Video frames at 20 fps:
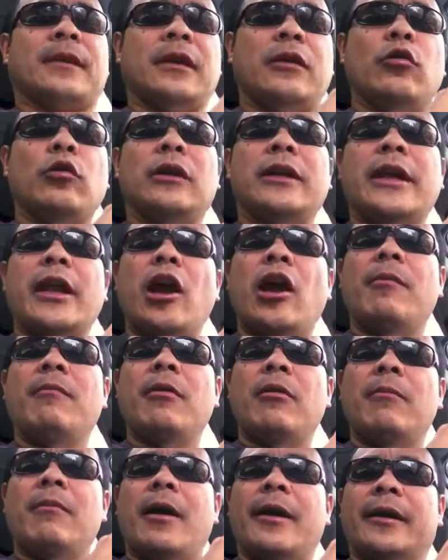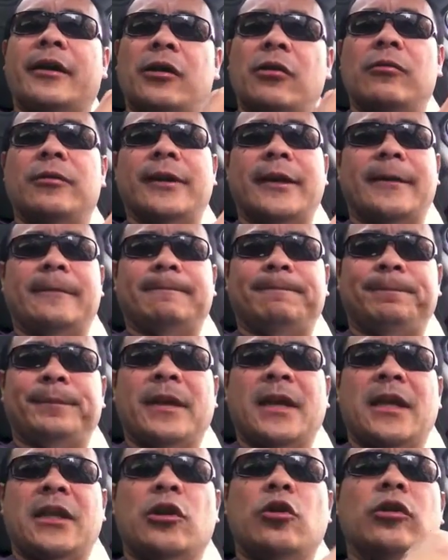Guglielmo Marconi.
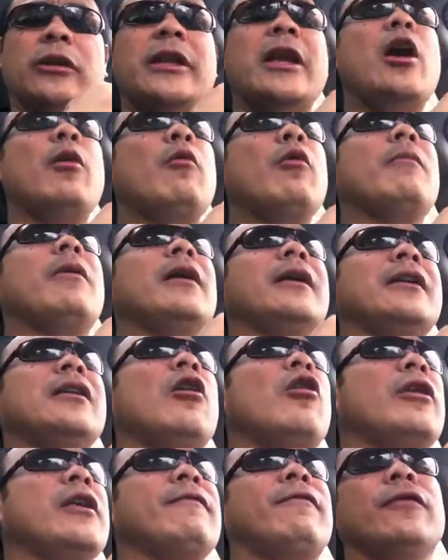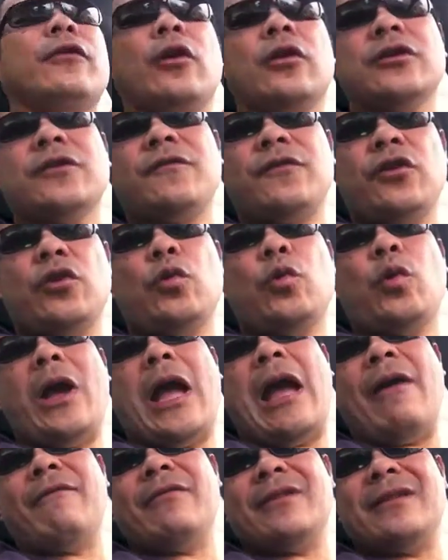Guglielmo Marconi, for those of you who
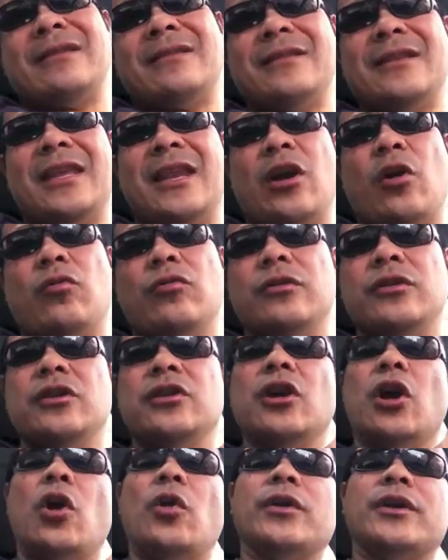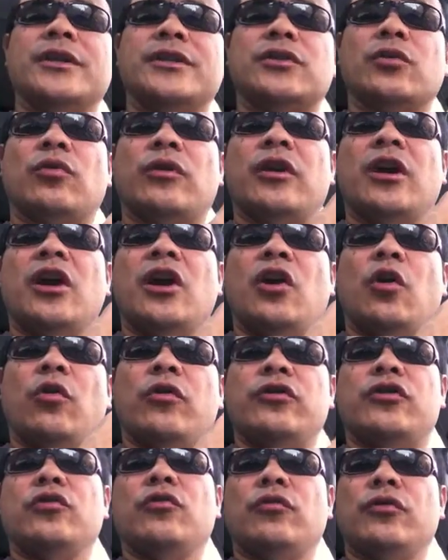haven't, noticed or
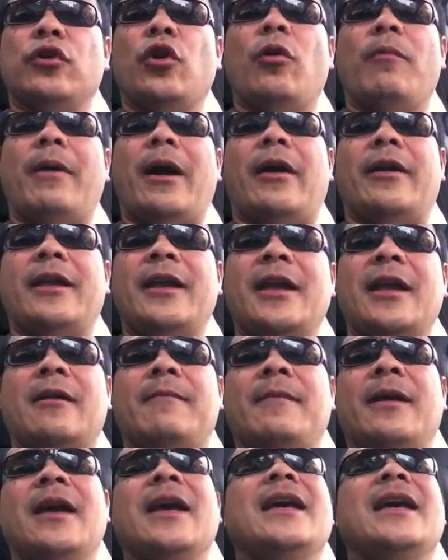don't know about him,